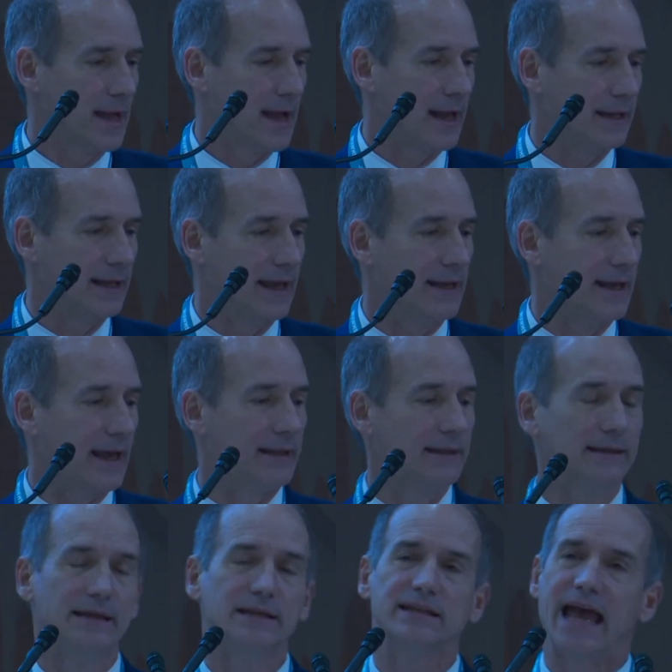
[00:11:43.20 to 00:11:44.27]
And again, at
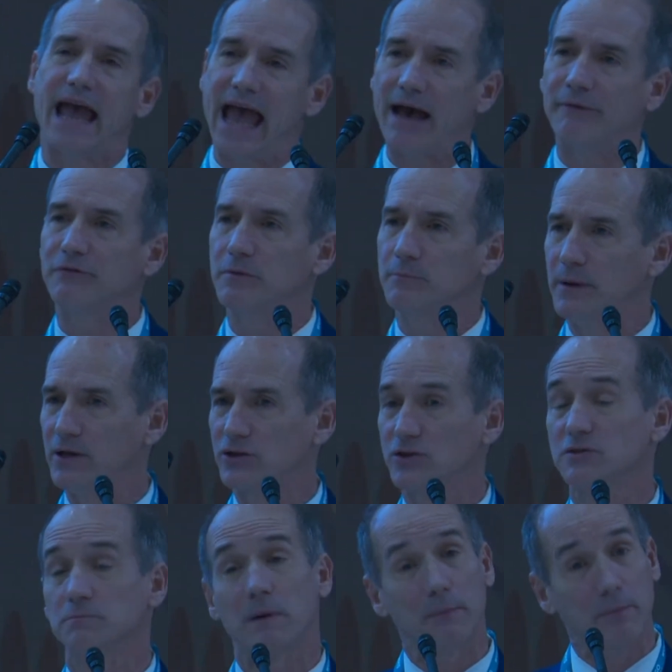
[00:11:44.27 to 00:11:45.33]
least half of the
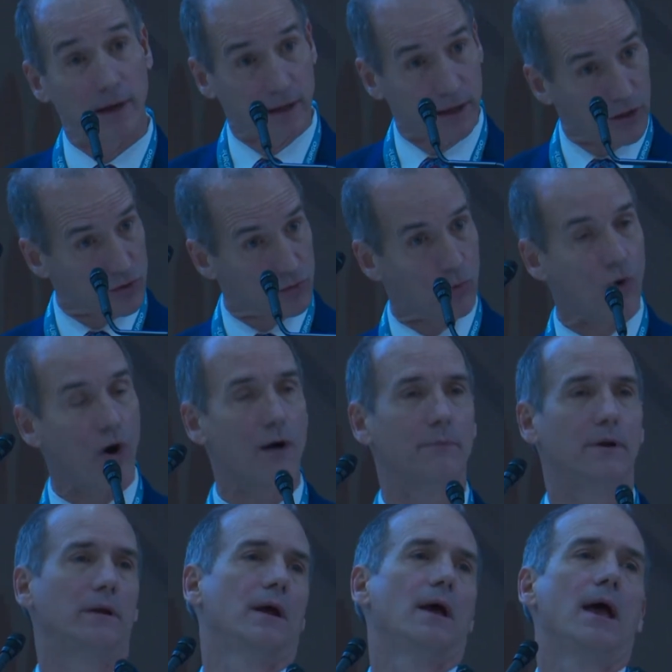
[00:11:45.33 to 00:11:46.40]
patients, by Medicare's
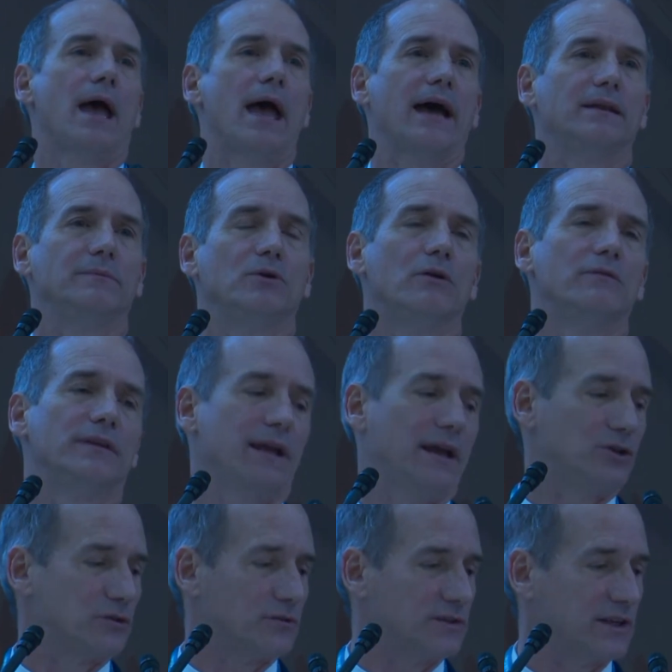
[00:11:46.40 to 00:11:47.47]
requirement, had to be over the
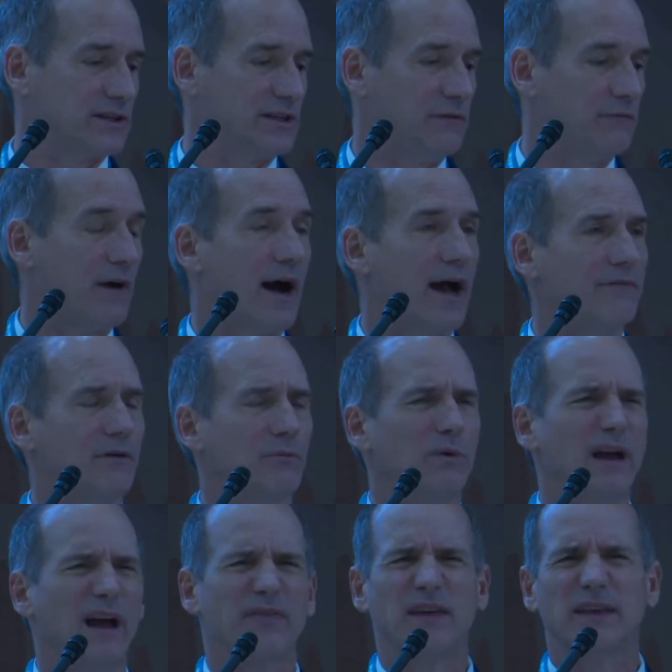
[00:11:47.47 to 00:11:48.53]
age of 65, and
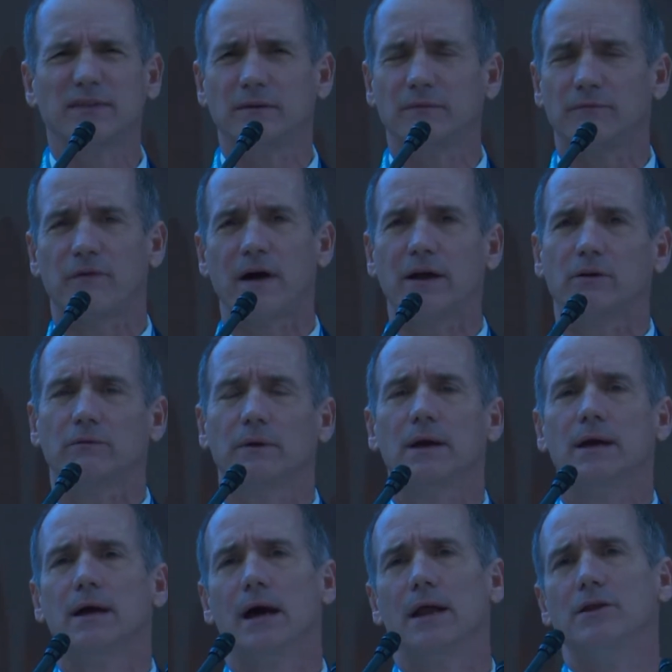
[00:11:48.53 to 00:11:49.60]
I think the final
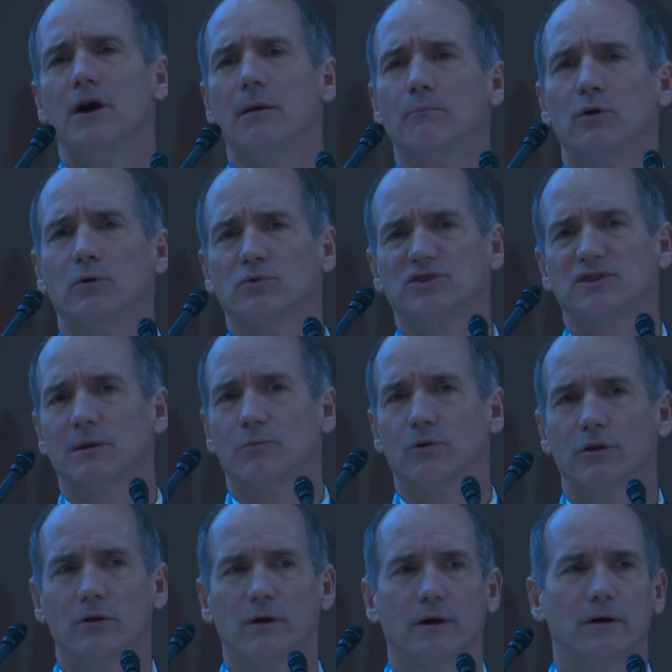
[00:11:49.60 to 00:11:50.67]
number was somewhere
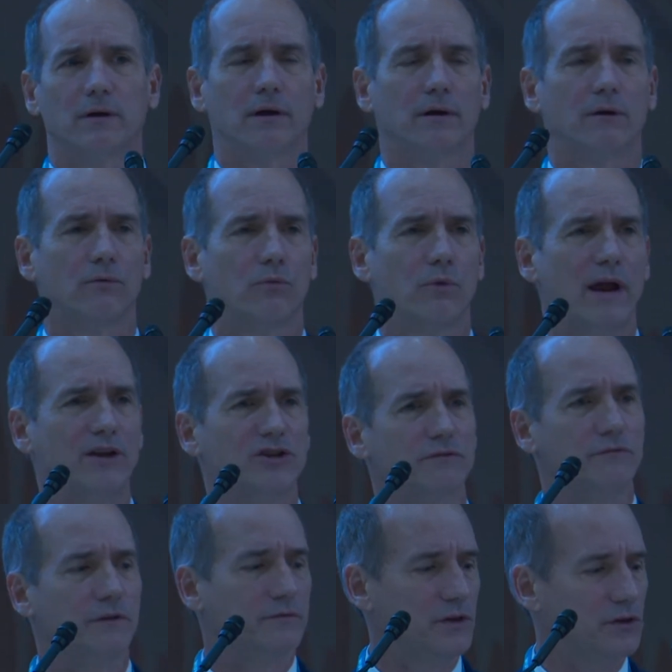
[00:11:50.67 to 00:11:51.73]
in a range of
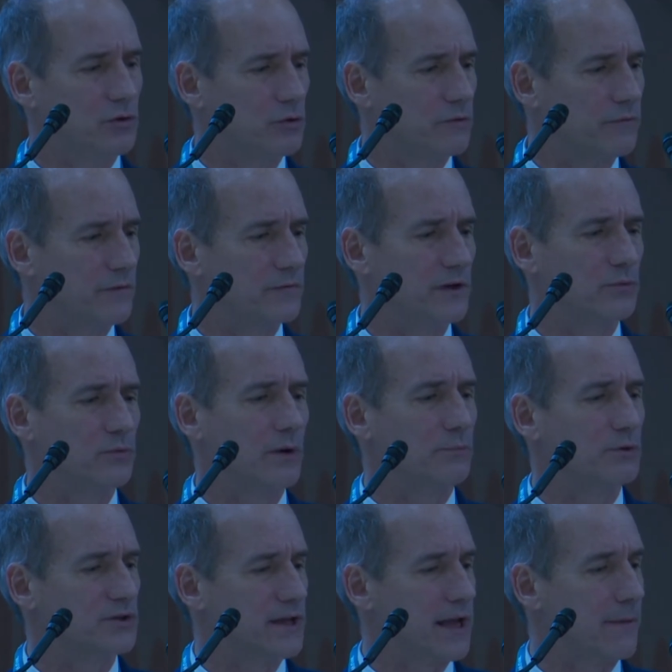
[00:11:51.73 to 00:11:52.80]
52 or
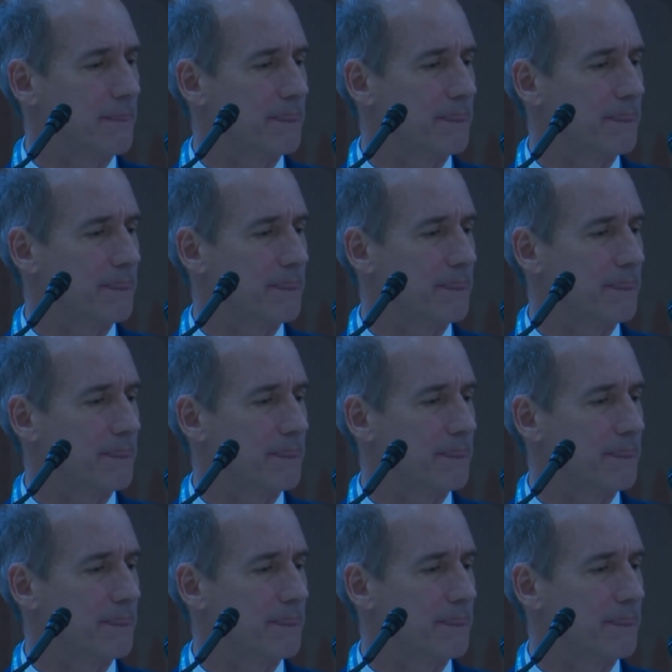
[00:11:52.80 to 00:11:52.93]
53%.